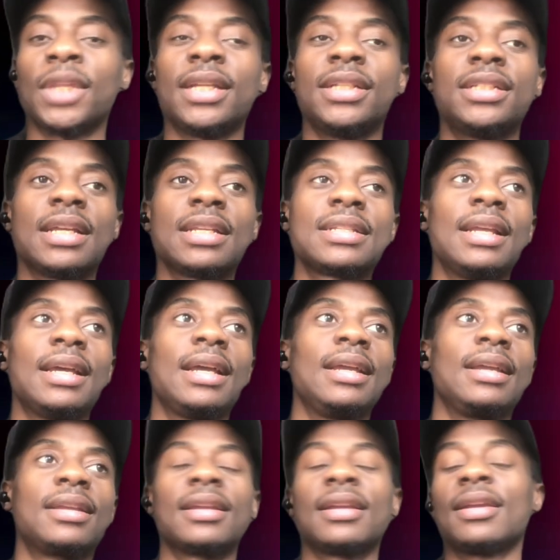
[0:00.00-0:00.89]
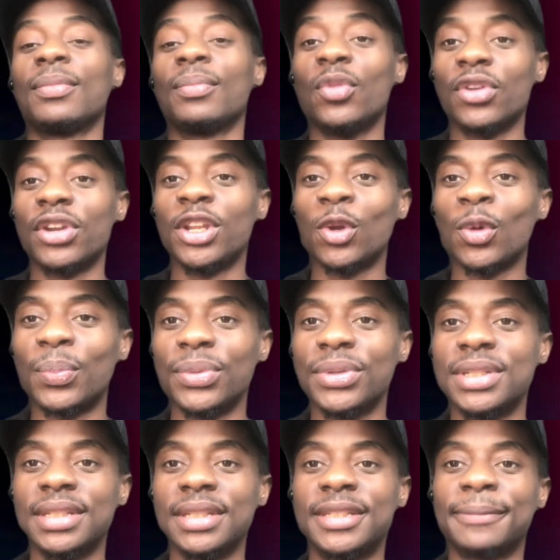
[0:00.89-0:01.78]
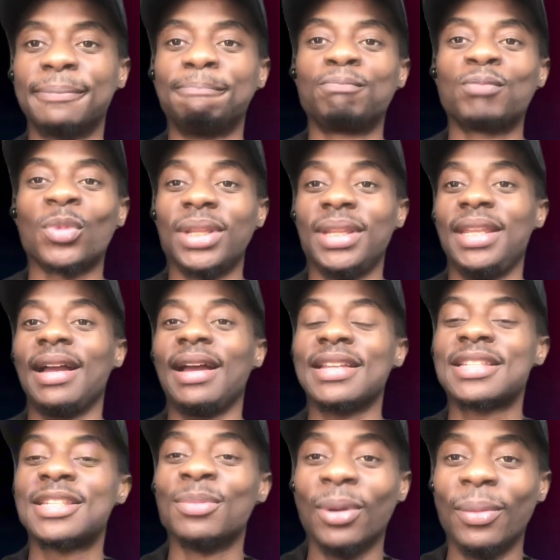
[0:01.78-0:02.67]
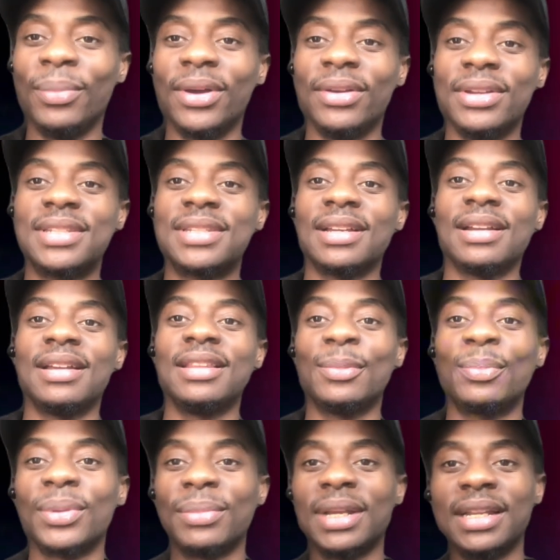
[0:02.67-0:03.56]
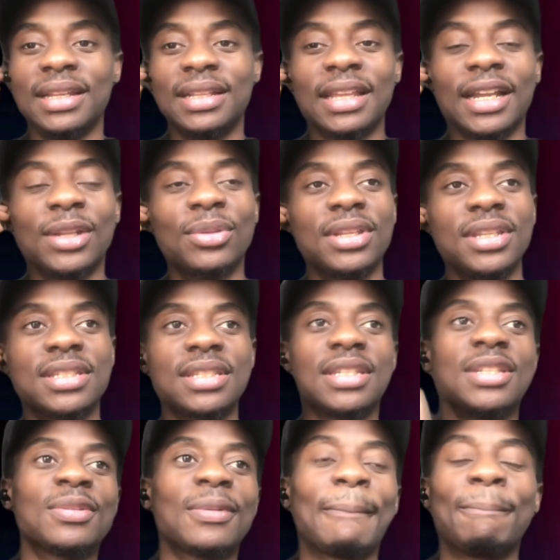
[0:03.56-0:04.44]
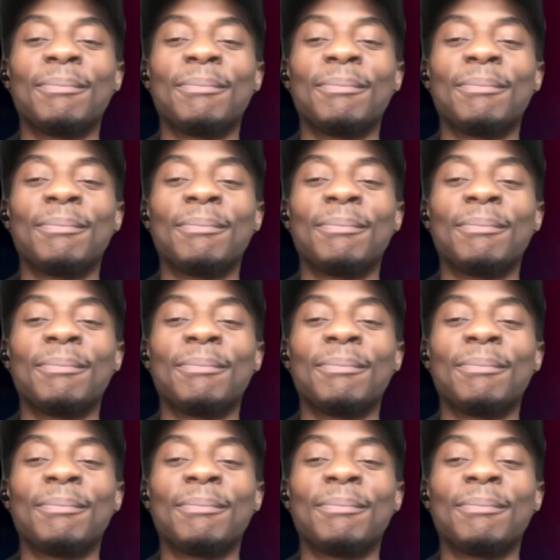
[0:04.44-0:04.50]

Just like Mourinho put it, when they asked him about the Premier League title this season,